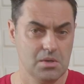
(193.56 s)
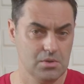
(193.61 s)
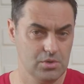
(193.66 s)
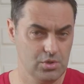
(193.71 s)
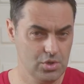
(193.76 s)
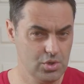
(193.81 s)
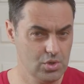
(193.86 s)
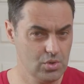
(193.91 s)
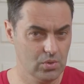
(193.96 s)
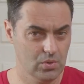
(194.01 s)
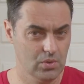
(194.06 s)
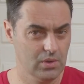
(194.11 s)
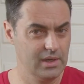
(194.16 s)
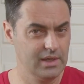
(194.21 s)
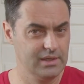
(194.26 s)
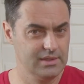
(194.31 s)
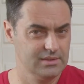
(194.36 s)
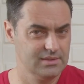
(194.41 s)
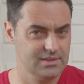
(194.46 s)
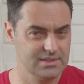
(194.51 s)
new
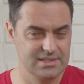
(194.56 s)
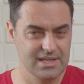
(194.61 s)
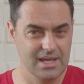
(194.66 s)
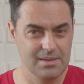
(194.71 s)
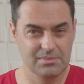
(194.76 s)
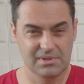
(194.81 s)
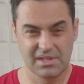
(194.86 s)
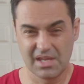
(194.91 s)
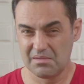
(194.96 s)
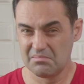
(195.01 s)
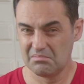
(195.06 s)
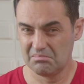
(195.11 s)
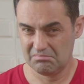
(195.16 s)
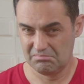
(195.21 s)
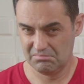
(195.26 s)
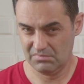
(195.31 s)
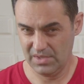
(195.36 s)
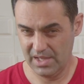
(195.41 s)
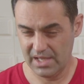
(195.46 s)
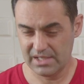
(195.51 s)
and at the same time
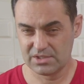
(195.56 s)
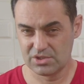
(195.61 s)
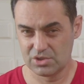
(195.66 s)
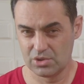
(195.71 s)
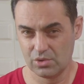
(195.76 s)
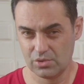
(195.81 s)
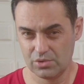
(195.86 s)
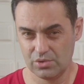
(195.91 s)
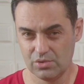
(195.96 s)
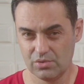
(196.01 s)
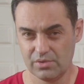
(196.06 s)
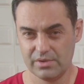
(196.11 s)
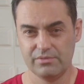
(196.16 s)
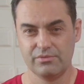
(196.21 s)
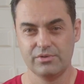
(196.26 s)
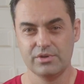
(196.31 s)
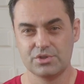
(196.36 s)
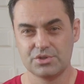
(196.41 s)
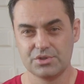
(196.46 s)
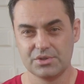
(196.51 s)
not so new
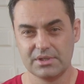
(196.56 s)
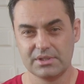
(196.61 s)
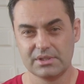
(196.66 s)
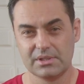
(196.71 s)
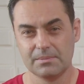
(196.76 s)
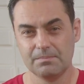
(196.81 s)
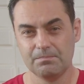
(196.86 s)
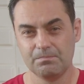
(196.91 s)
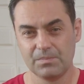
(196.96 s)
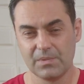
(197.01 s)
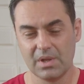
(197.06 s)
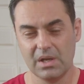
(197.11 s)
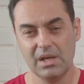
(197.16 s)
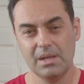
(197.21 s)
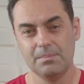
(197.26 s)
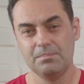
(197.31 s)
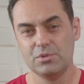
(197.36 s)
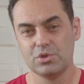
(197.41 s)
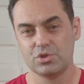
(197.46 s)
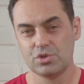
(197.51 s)
refrigerant,
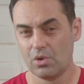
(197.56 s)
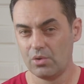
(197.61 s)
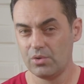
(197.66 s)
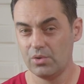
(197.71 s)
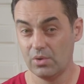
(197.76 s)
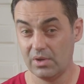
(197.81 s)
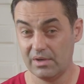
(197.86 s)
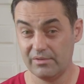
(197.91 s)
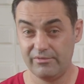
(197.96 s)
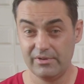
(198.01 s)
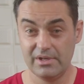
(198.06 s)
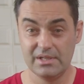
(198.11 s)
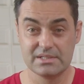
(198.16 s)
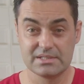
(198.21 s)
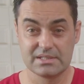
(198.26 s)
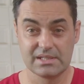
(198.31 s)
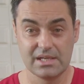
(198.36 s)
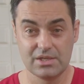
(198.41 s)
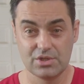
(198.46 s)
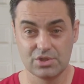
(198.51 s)
let me show you a filling
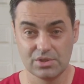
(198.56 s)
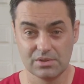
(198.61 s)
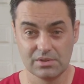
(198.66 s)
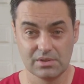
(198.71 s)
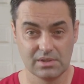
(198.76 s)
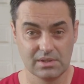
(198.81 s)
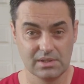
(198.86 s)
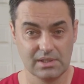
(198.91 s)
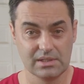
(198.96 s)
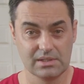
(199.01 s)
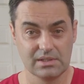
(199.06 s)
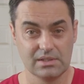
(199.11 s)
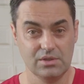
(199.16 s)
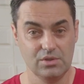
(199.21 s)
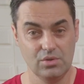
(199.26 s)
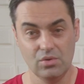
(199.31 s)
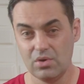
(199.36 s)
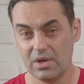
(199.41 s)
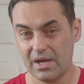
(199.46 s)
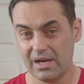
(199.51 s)
station that
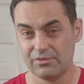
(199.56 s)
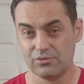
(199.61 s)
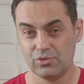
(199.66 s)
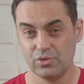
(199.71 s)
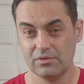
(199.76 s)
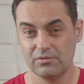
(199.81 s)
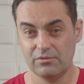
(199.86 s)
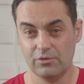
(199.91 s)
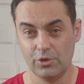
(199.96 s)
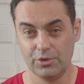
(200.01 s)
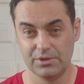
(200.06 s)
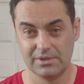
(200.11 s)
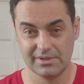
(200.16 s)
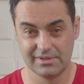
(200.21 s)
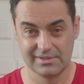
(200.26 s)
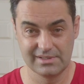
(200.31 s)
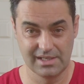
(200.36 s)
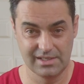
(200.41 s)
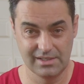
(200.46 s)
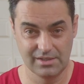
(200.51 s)
you have to avoid
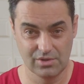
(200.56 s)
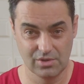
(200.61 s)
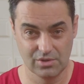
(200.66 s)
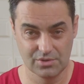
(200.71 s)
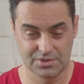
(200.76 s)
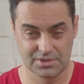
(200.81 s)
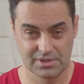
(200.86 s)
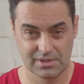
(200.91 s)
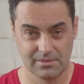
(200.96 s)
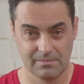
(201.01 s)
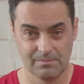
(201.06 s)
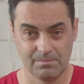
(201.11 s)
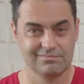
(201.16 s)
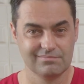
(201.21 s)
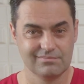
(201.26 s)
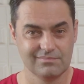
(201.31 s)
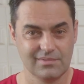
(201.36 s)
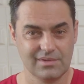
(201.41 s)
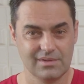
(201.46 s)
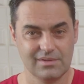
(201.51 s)
at any cost.
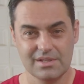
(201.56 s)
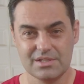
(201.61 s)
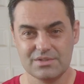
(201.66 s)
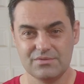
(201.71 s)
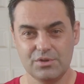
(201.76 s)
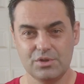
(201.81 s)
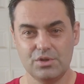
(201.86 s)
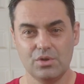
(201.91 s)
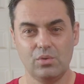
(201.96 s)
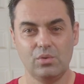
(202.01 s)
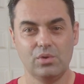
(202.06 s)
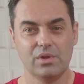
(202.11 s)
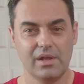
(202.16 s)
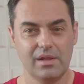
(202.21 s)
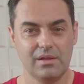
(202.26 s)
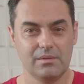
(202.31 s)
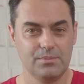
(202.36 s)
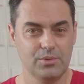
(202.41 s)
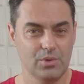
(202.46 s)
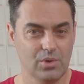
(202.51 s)
This video will
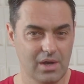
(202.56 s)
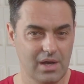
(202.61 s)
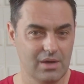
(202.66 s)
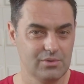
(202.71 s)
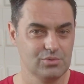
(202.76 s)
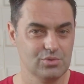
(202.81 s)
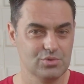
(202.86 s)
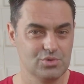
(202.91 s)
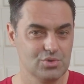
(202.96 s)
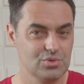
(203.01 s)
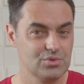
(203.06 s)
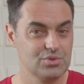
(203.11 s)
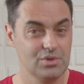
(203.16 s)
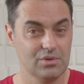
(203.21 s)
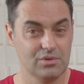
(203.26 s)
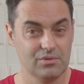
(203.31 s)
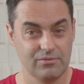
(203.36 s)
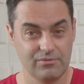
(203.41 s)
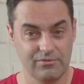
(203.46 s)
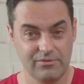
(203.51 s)
help you how to choose
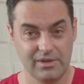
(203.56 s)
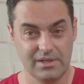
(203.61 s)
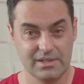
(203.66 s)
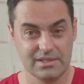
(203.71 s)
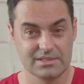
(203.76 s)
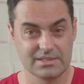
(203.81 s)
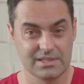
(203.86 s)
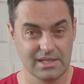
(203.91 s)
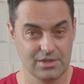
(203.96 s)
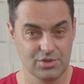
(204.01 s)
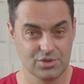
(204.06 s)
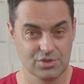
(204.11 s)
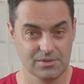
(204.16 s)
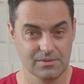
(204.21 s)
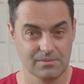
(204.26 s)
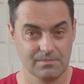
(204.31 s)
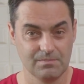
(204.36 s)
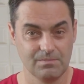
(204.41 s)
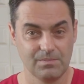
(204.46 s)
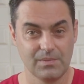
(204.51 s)
your filling
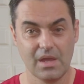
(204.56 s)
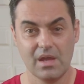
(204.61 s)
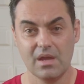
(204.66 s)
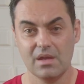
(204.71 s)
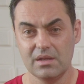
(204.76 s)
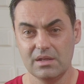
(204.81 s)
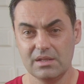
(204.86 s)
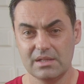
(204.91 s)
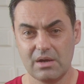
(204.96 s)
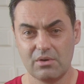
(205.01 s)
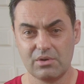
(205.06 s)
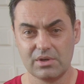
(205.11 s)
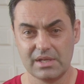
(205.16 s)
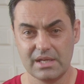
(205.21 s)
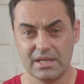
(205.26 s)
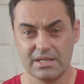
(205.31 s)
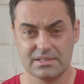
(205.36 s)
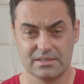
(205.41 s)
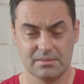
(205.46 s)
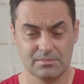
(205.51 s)
station. In our
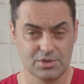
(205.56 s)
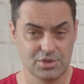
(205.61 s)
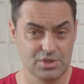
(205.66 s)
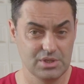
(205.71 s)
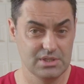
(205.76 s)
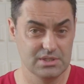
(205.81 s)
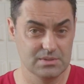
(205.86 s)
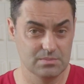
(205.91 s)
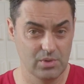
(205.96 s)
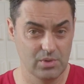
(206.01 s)
case, the machine is